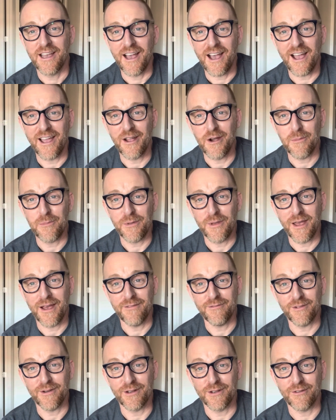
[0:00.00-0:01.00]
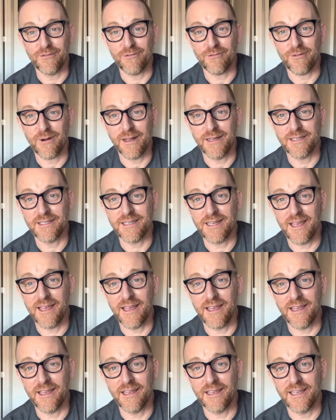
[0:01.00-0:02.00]
I hope you have a great
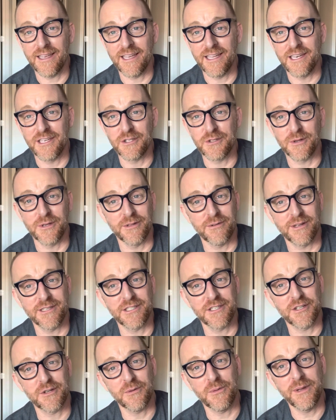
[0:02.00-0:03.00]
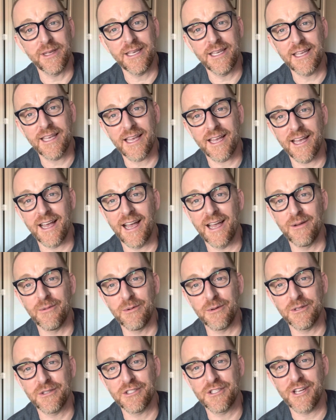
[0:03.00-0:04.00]
day and enjoy the rest of your week. I
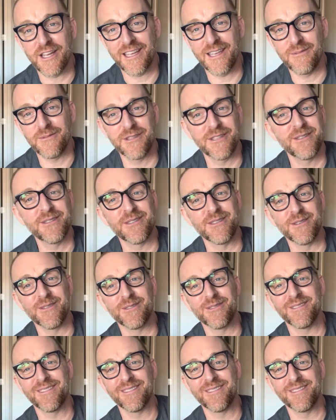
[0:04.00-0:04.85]
will check in with you soon.